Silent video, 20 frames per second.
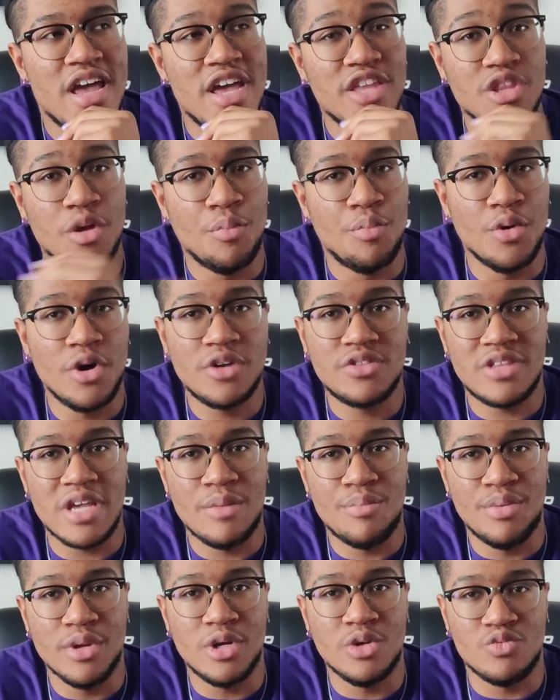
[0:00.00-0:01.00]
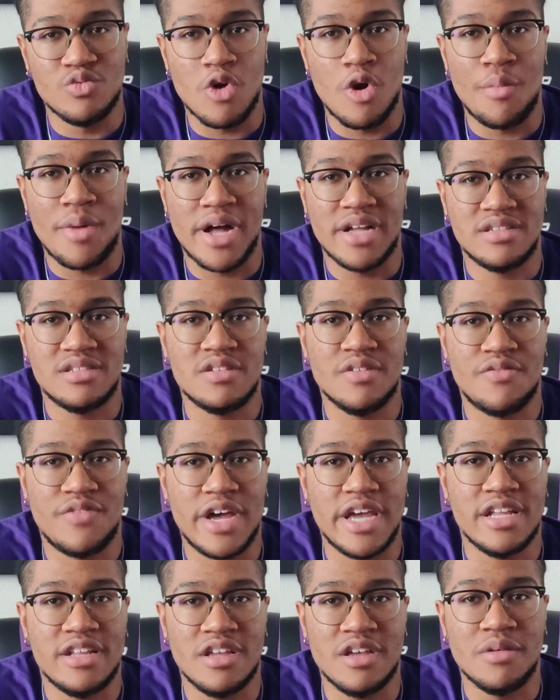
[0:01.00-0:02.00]
In the book, they build robots to
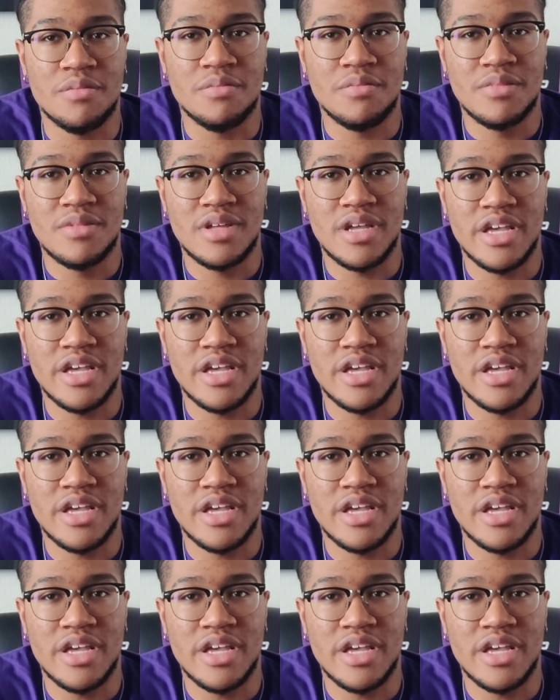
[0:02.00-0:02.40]
fight him.